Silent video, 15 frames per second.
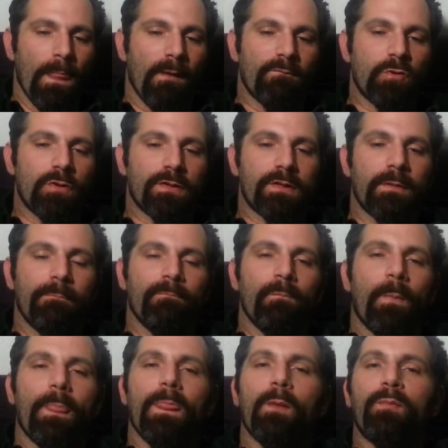Of course,
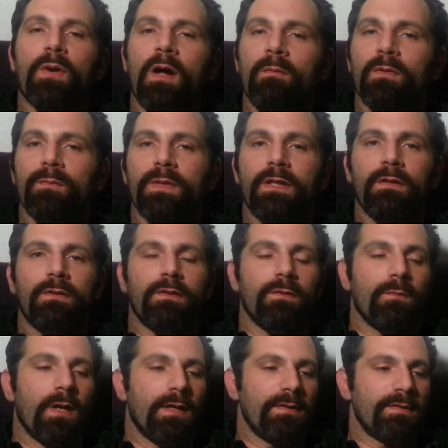the problem here, you
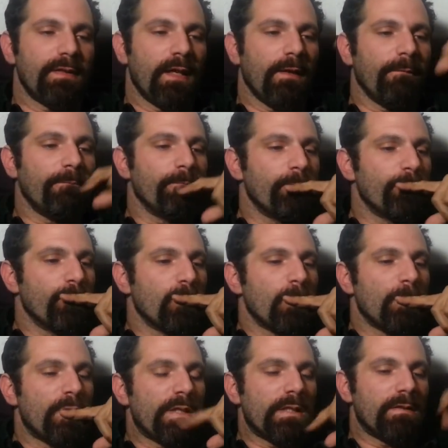might say,
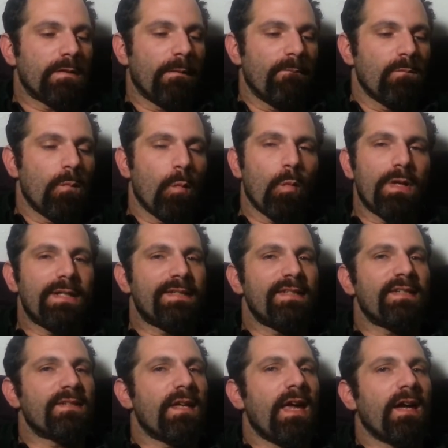is, what does
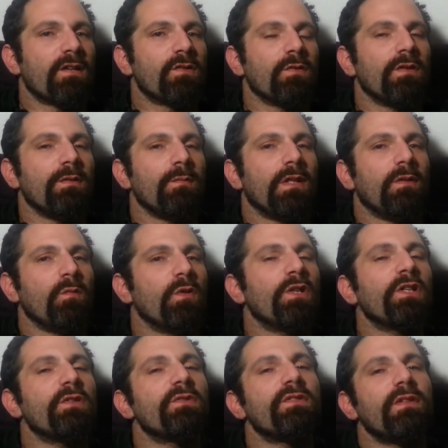this actually mean? What
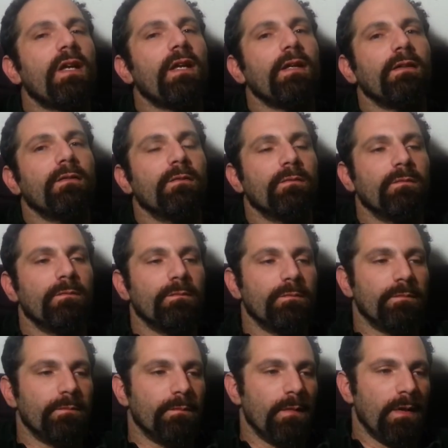are you saying?
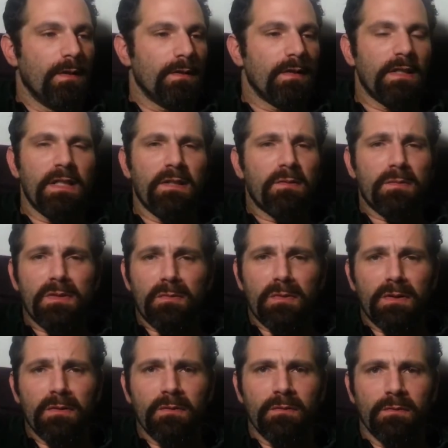The ether is
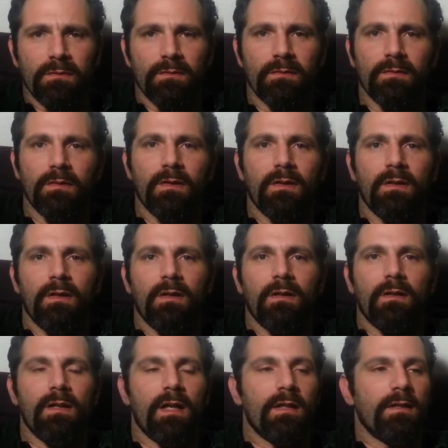real?
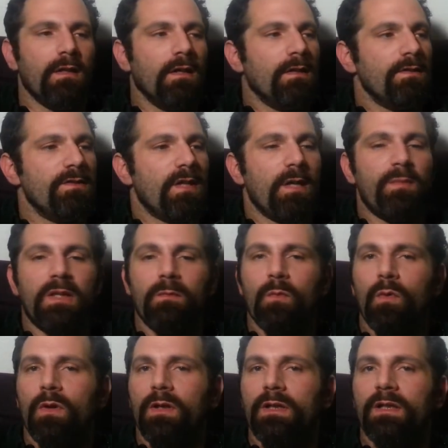That J.P.
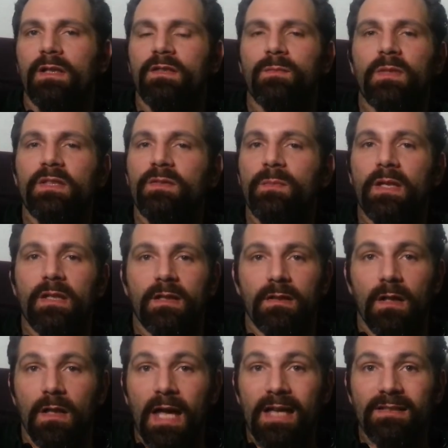Morgan has been spending
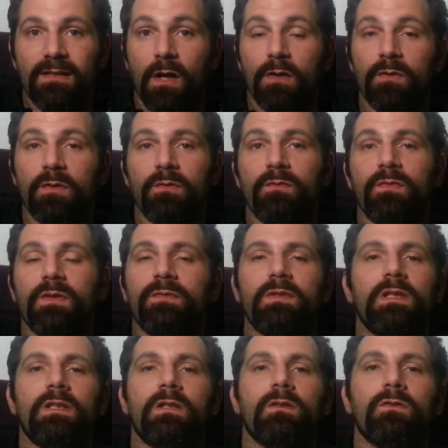the last
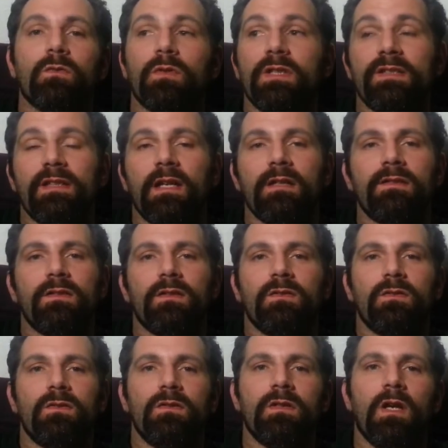150 years, or his
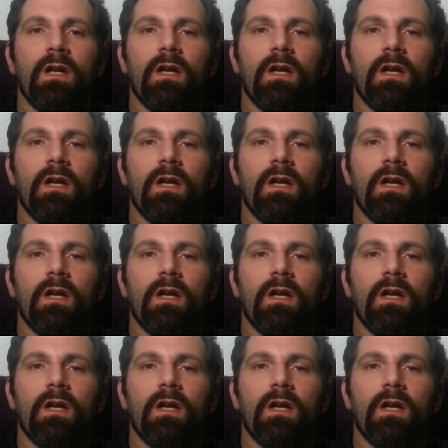ancestors,